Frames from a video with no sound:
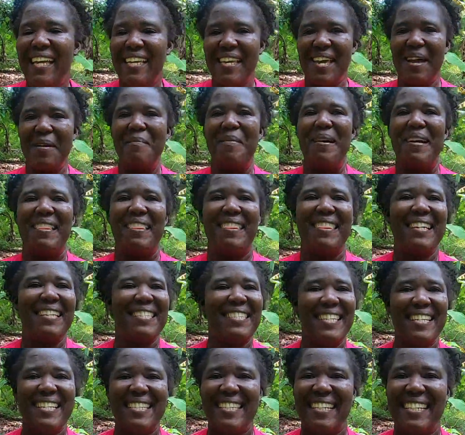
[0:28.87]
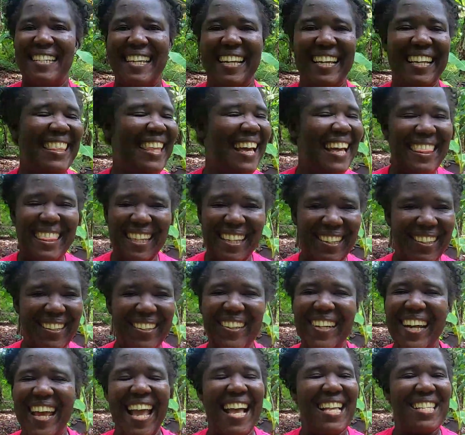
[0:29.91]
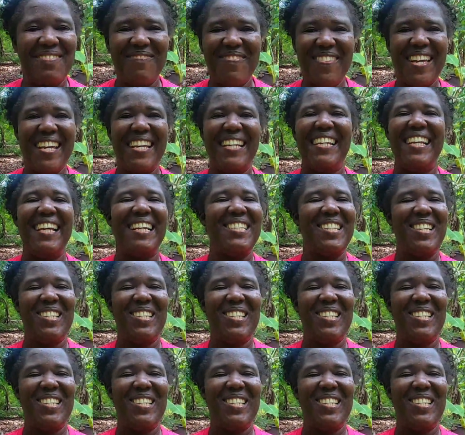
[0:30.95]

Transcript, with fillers: yeah man this is the day that the lord has yes, made sir.